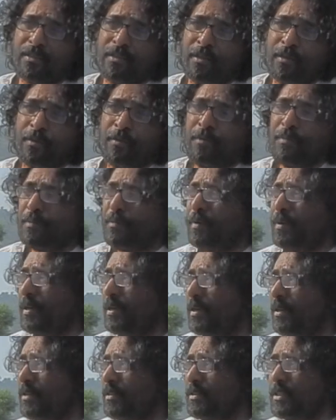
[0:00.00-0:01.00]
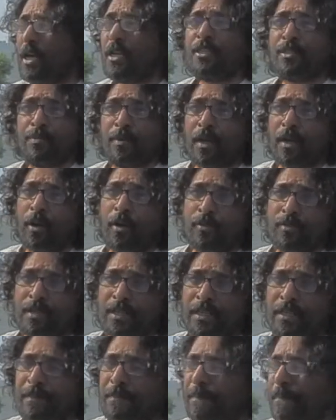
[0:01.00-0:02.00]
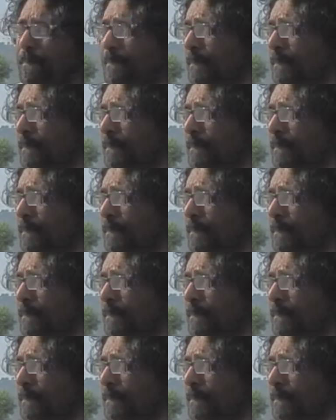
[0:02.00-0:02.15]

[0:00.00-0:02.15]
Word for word: you know, uh, Charles Bukowski.